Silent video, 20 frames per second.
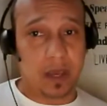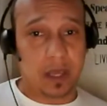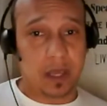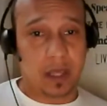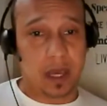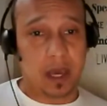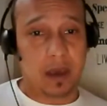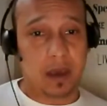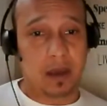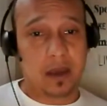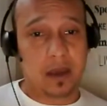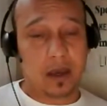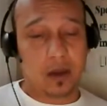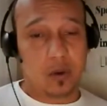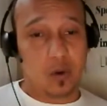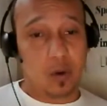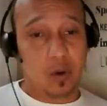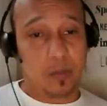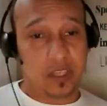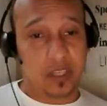
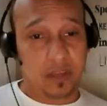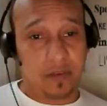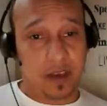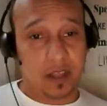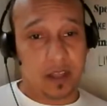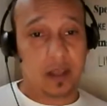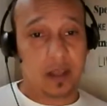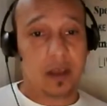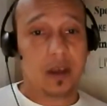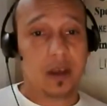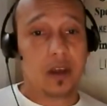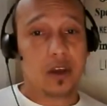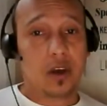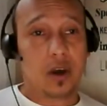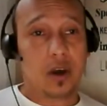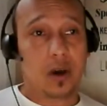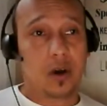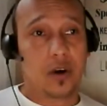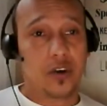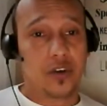a link to the
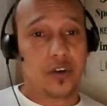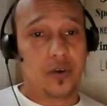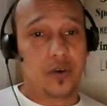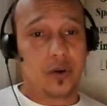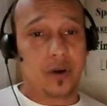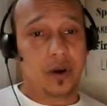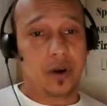main